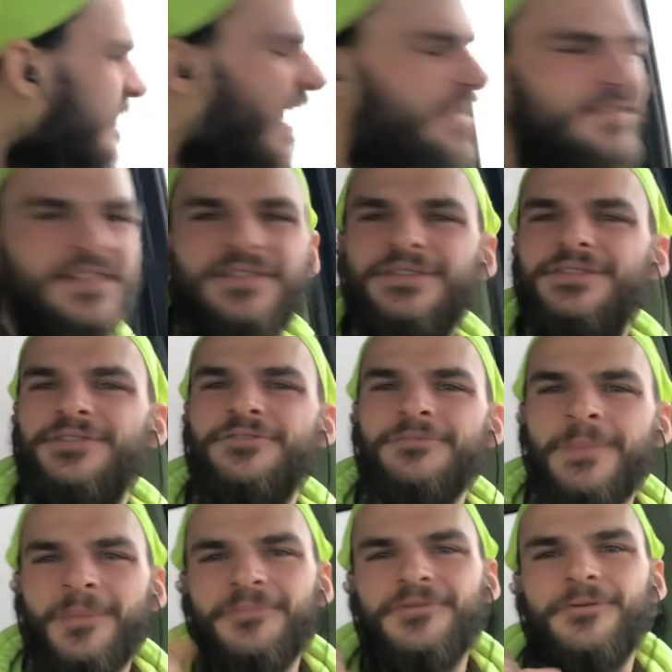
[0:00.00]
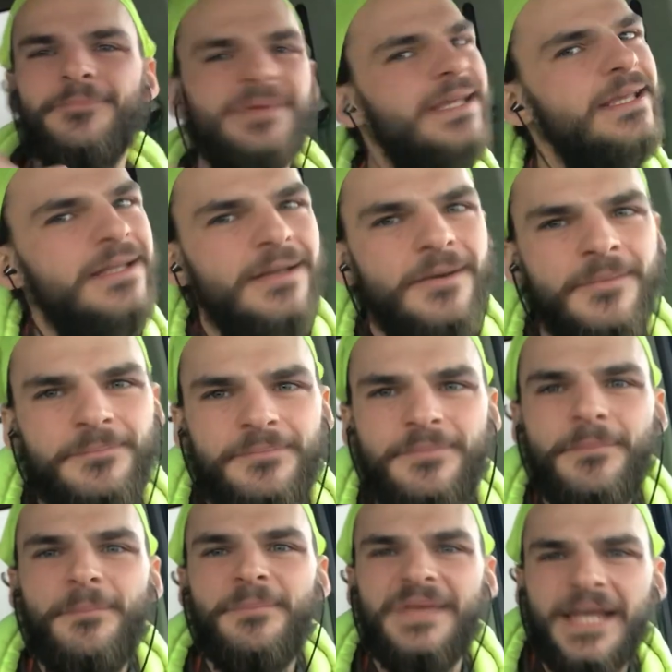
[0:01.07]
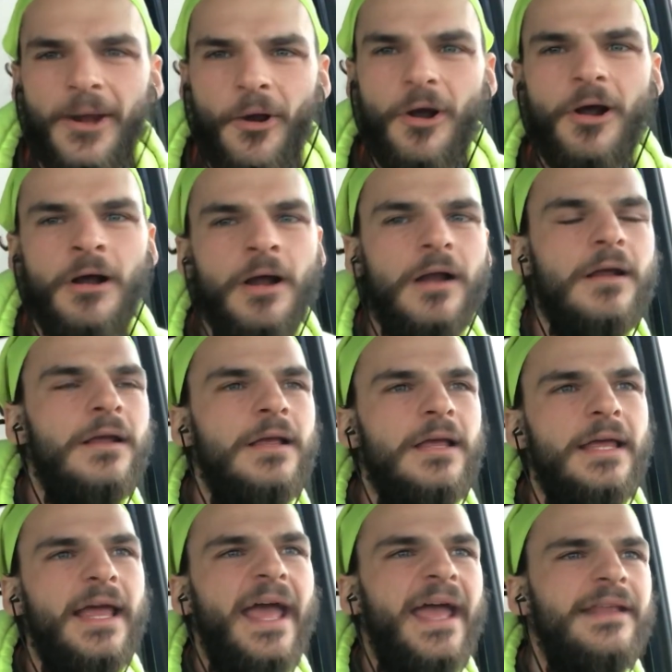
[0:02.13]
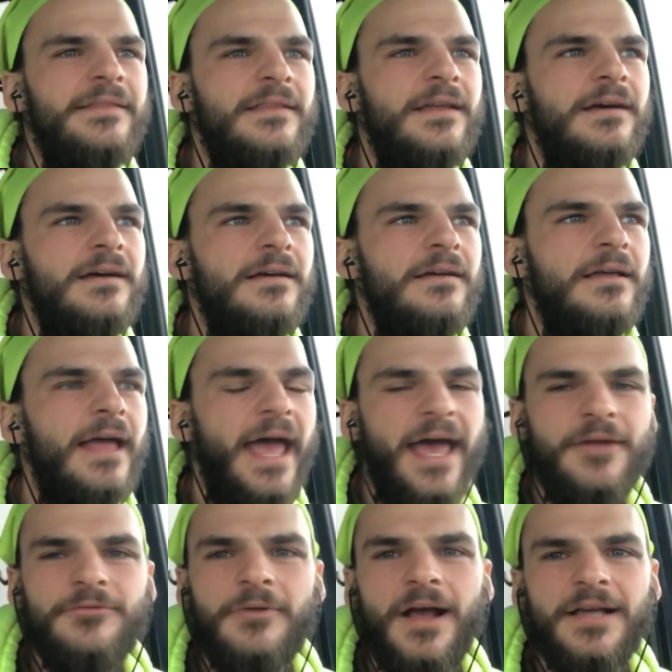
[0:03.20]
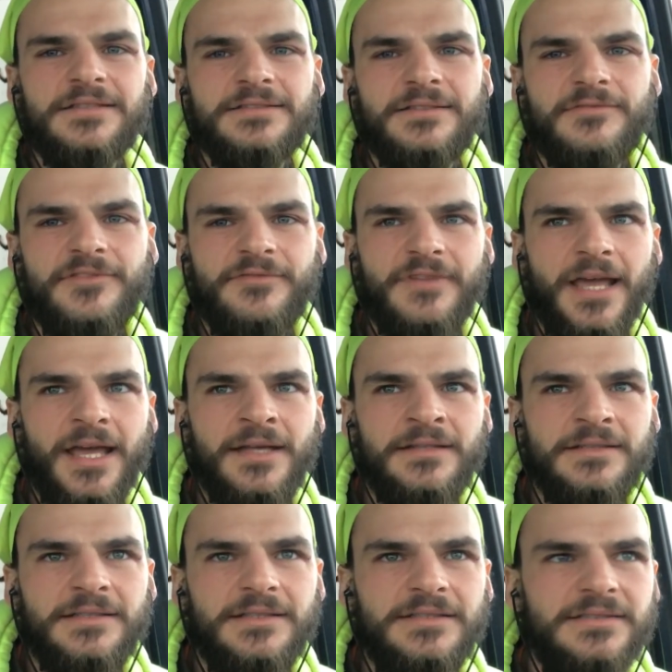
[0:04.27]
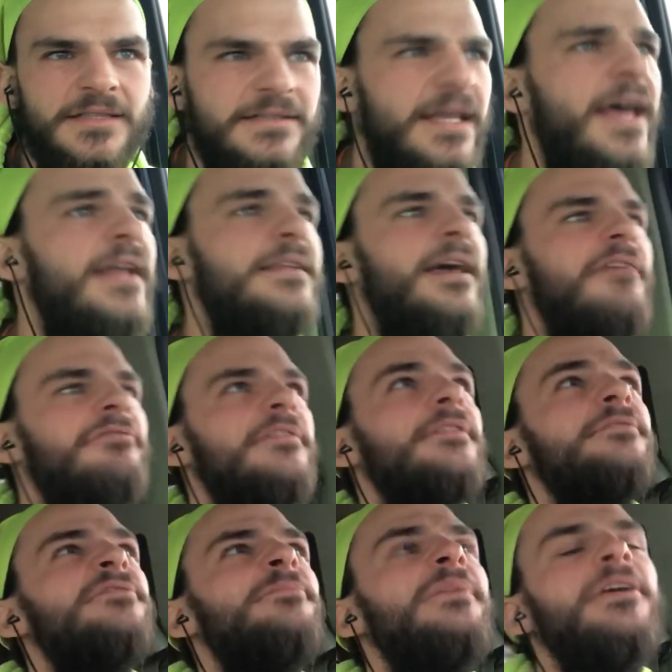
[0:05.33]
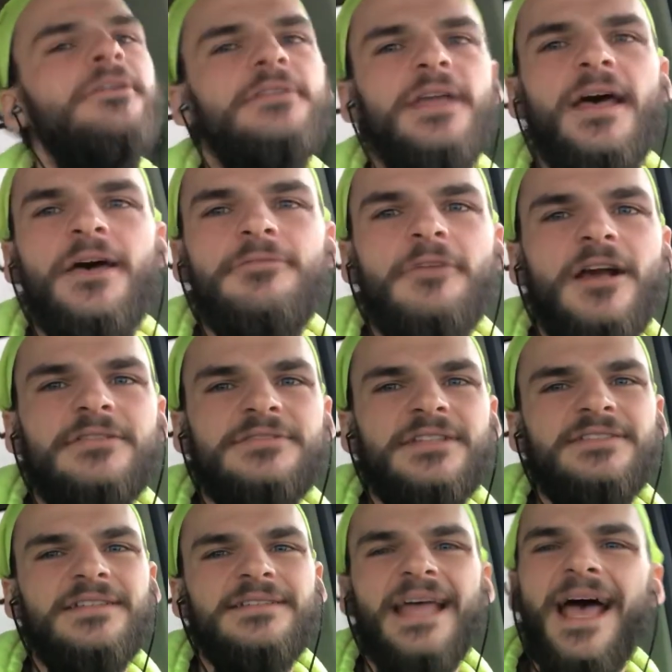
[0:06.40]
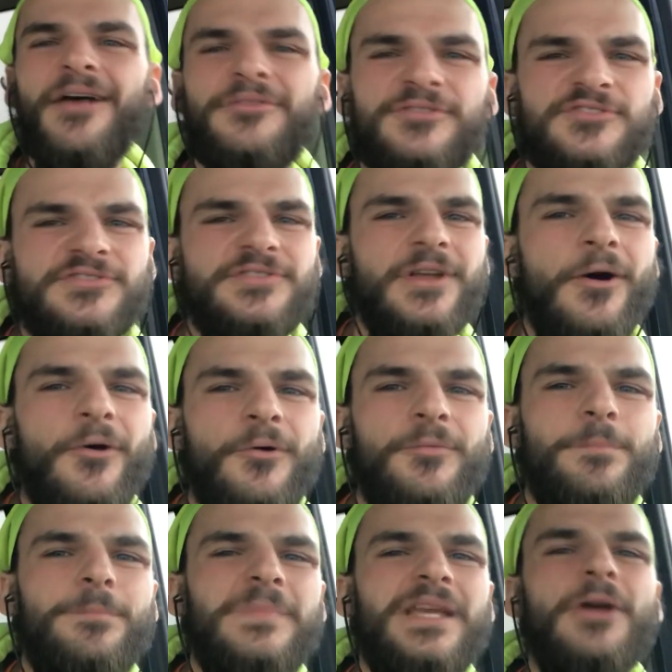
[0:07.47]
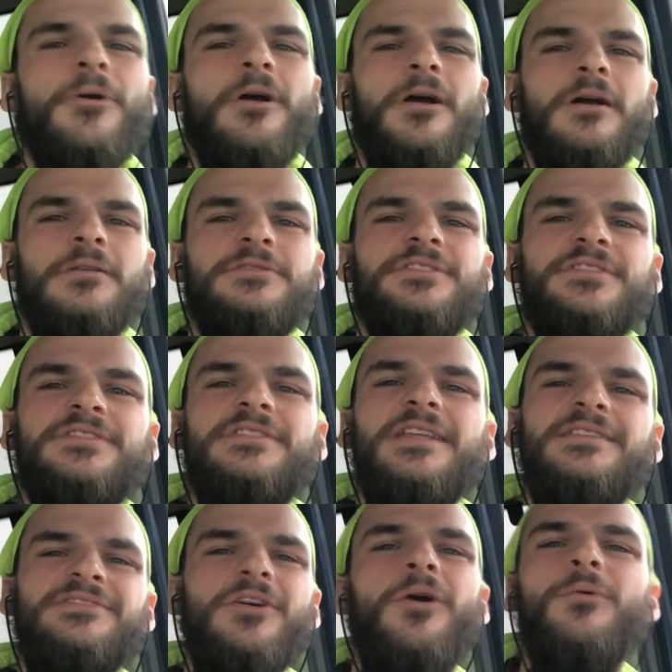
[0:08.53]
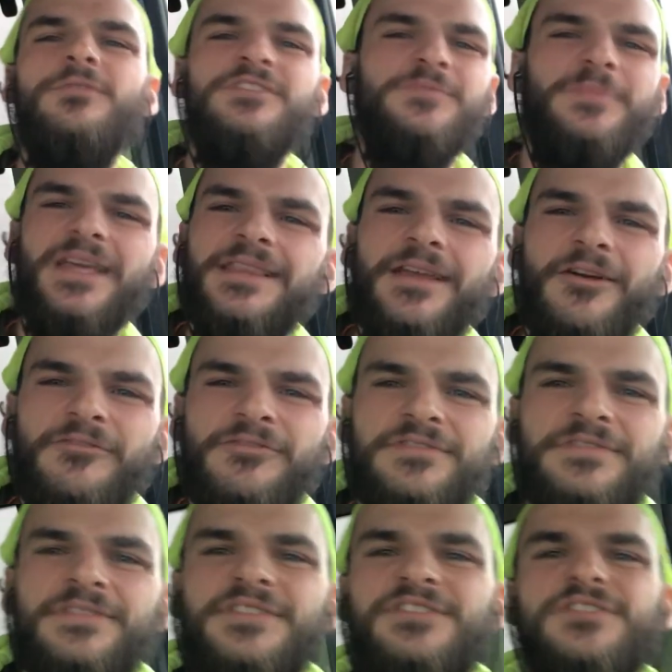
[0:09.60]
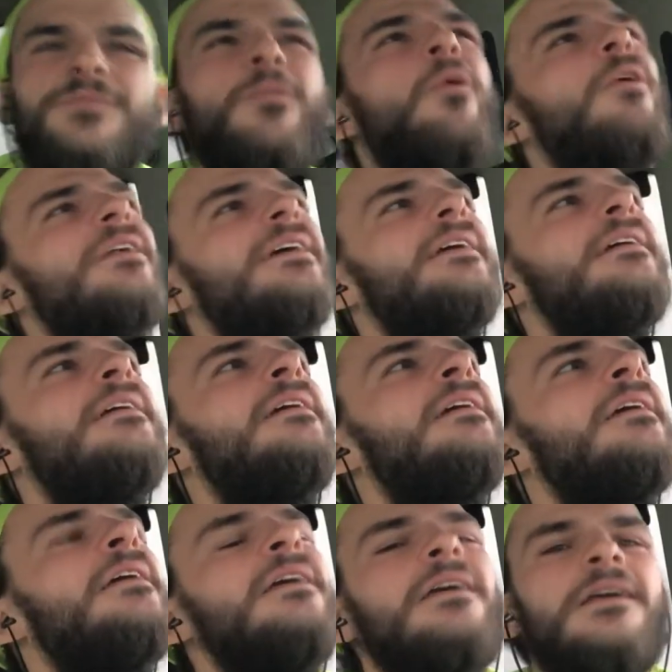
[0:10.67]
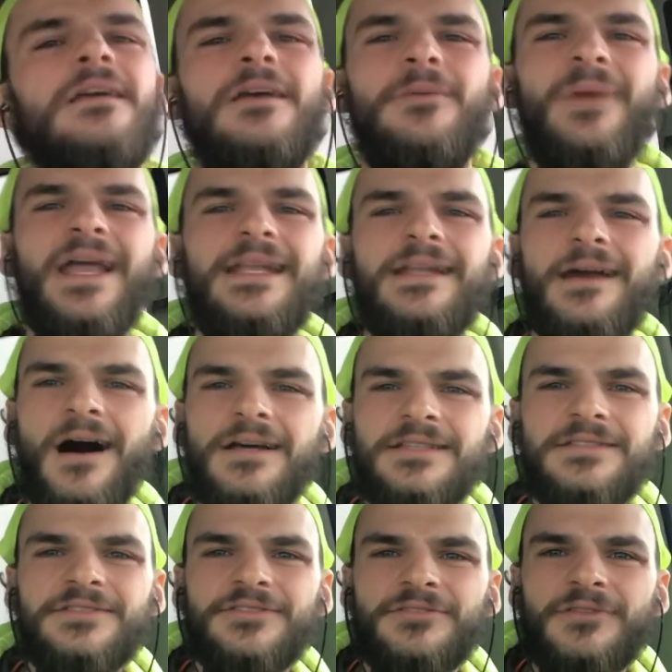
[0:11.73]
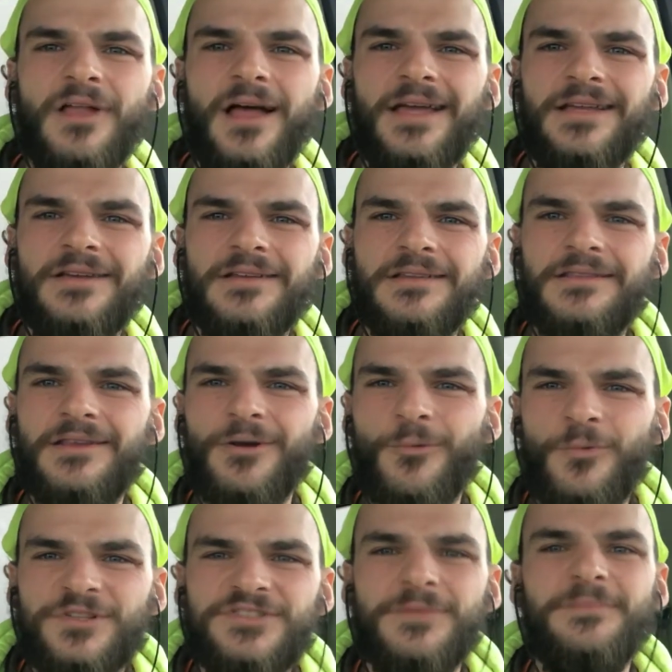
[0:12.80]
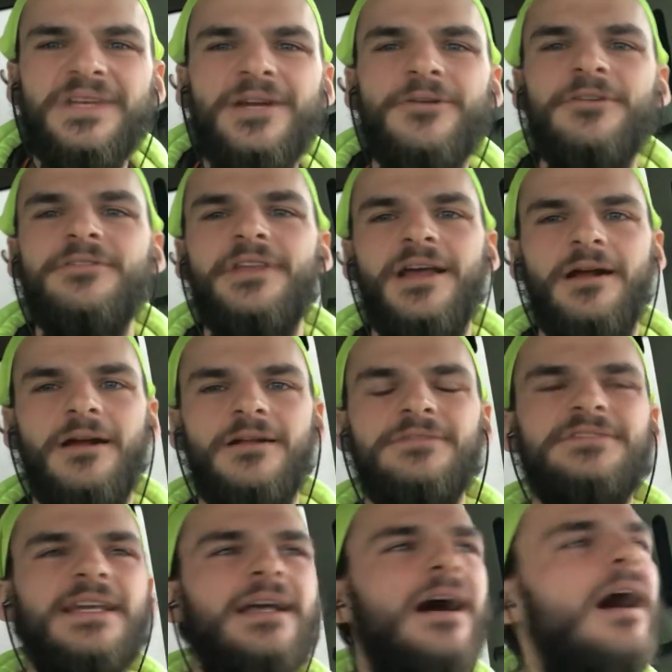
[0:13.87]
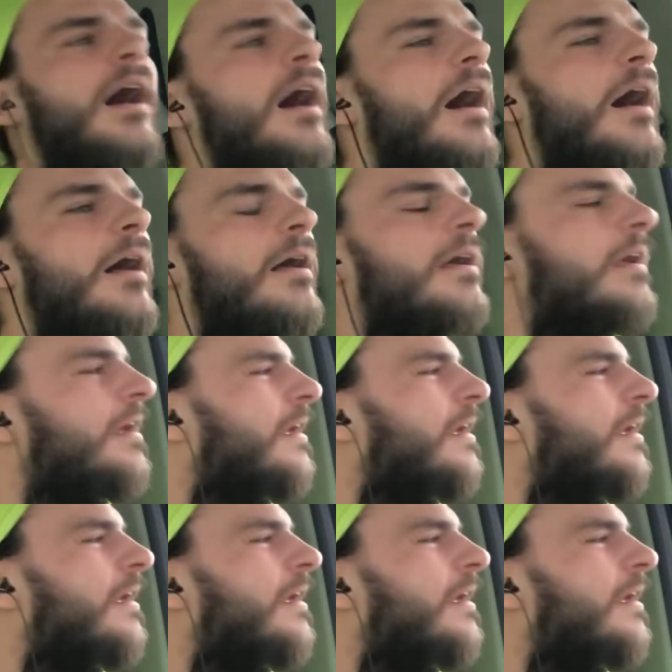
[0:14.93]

I said, do you remember there being a mirror in the headrest of the van? He said, yeah, definitely, there's a mirror in the headrest. I said, now there's no mirror. Just, it's always been there. This morning, am I nuts? Or like, there was a mirror there. He's like, I